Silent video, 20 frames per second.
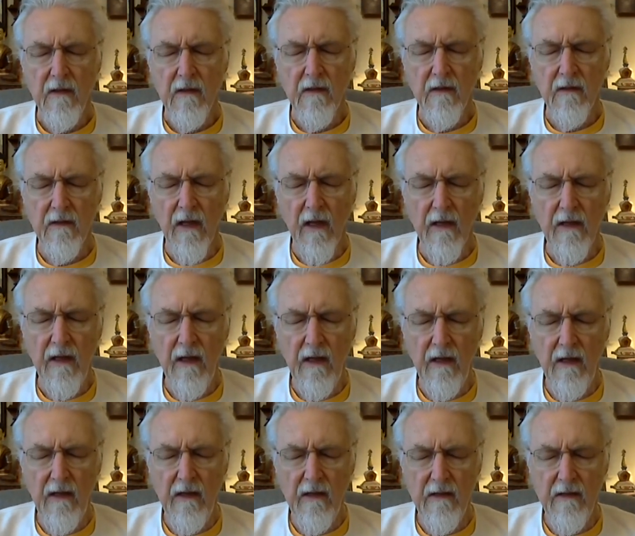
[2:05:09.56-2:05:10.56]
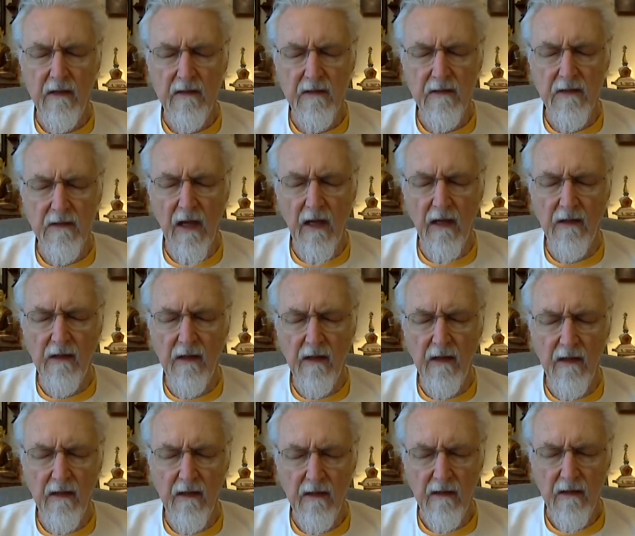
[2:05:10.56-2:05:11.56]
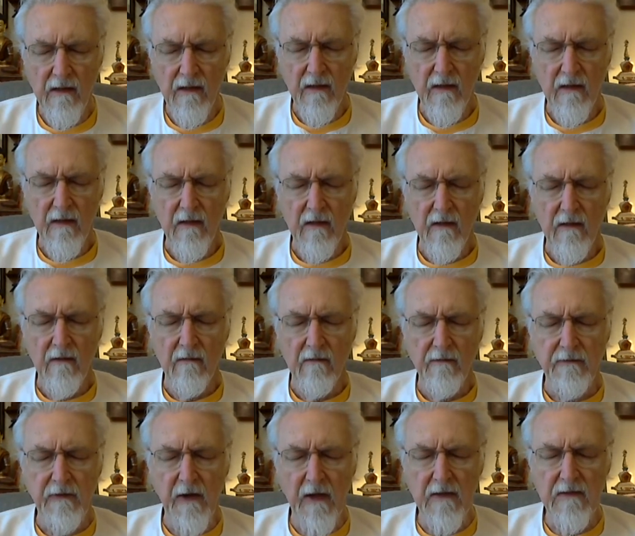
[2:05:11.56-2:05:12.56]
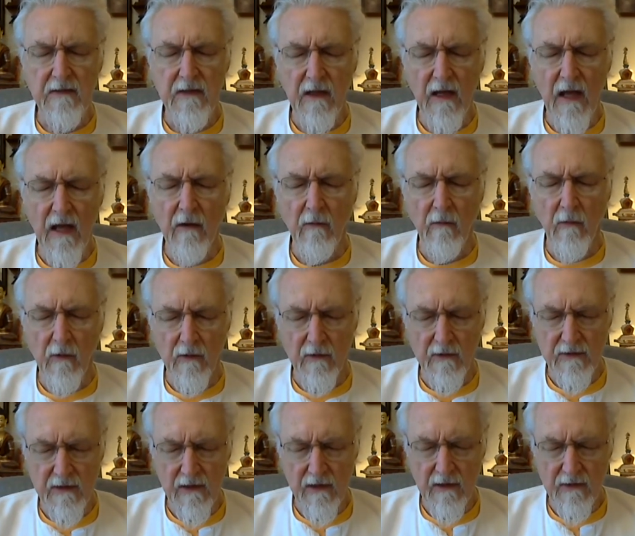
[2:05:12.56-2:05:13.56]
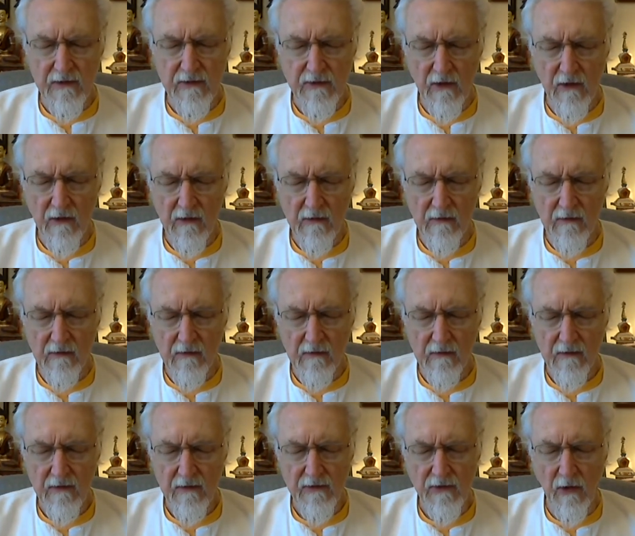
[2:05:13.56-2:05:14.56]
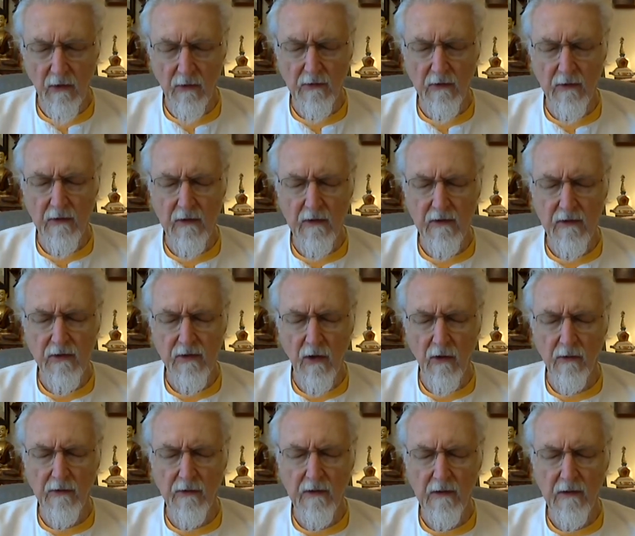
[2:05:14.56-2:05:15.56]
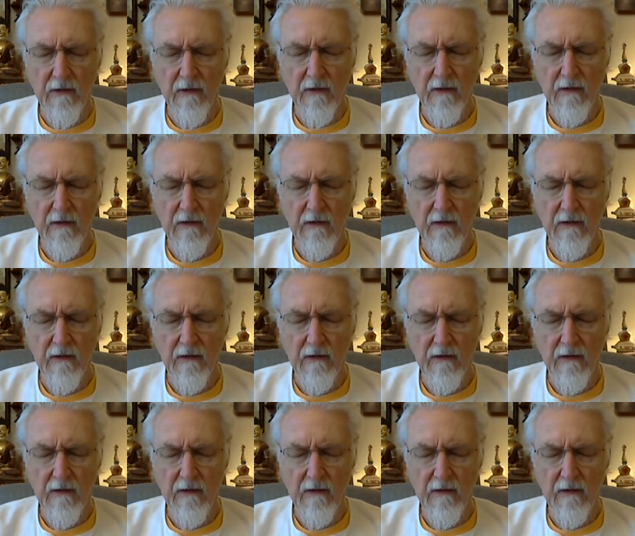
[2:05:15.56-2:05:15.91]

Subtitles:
the Dakini standing, facing outwards in a circle, shoulder to shoulder.